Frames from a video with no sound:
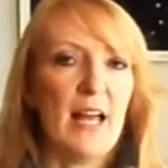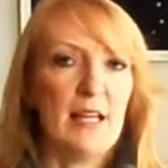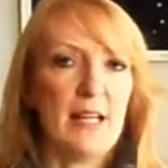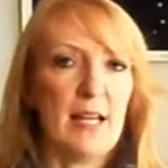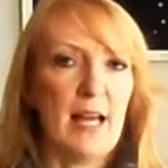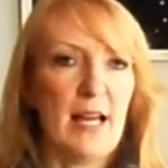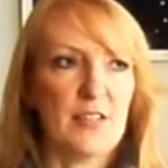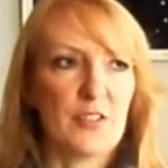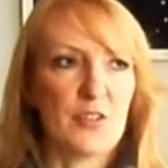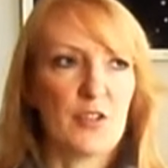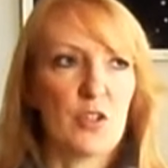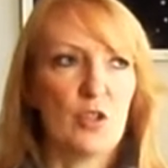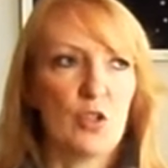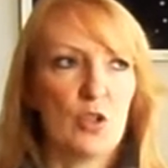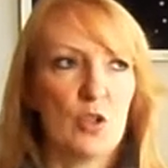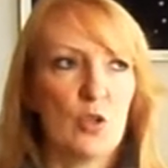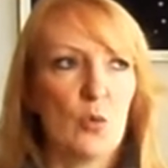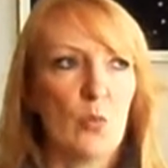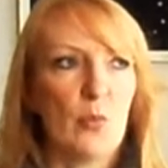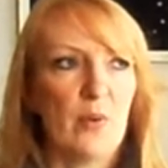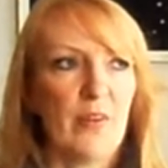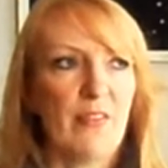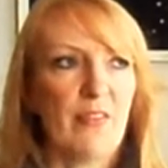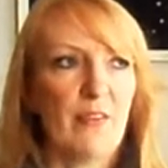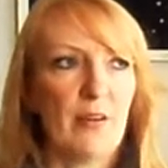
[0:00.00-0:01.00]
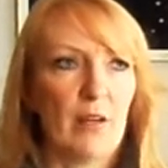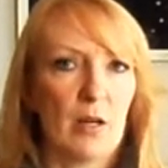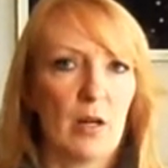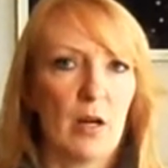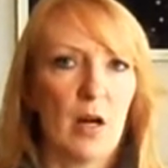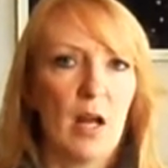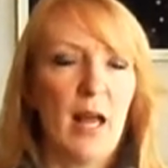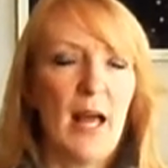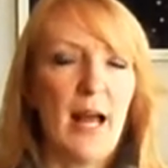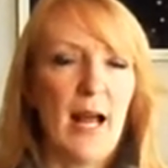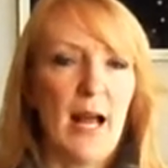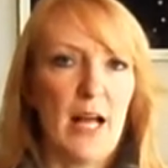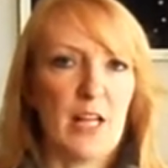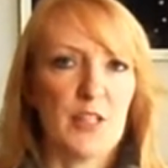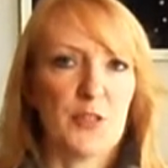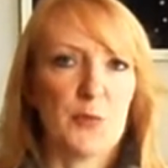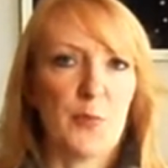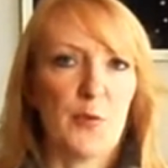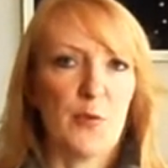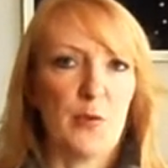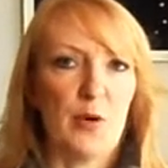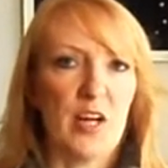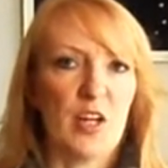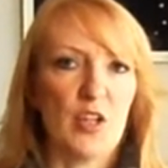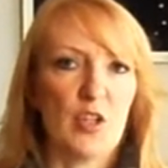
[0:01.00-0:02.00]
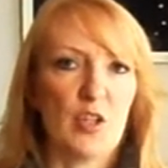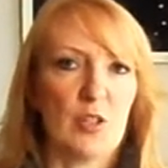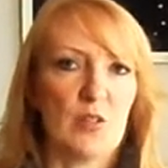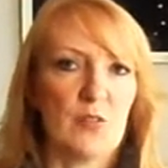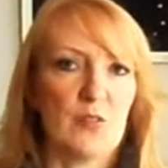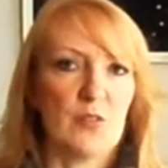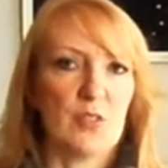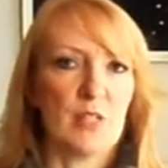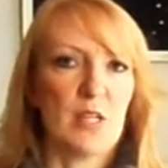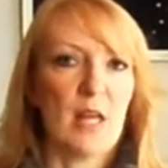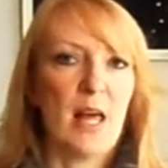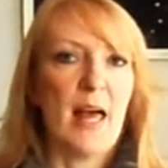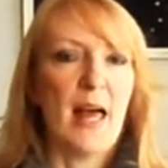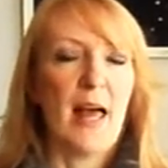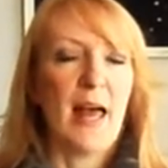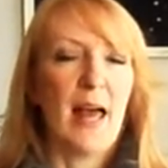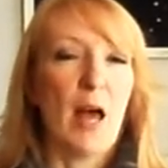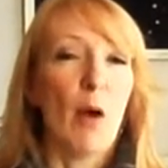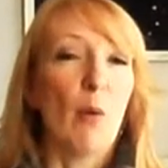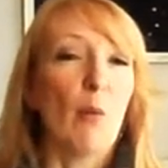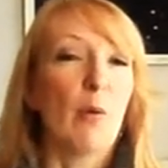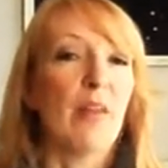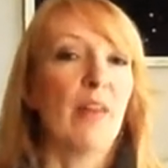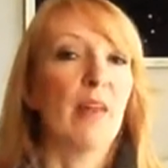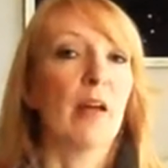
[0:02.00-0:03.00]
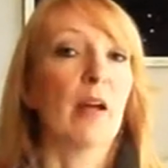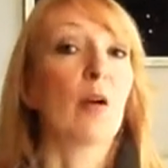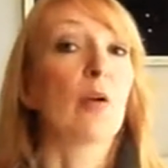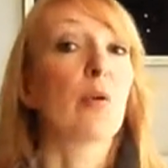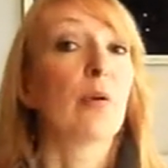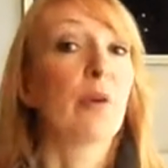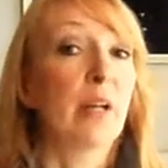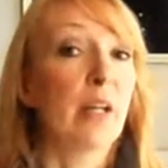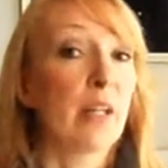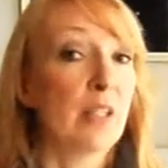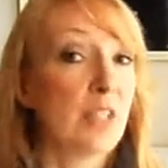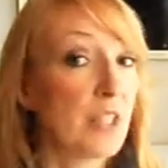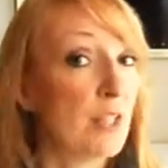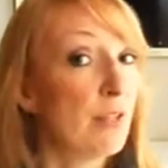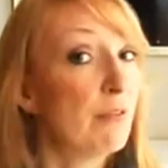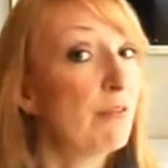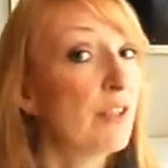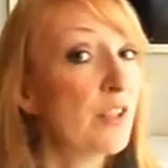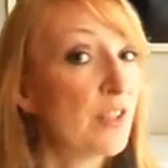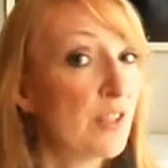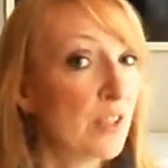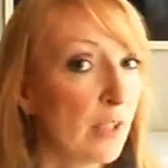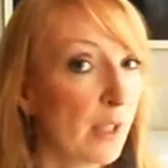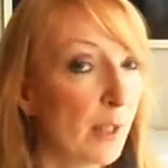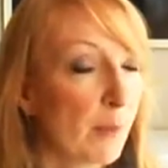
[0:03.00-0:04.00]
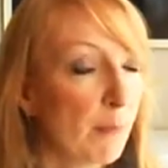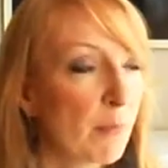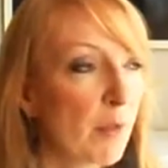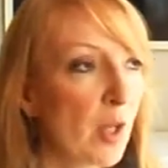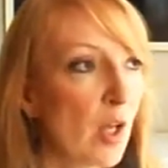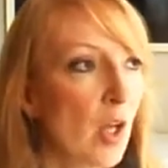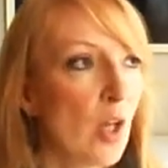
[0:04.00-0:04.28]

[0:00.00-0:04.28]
it has to do with their aspirations and with their creativity.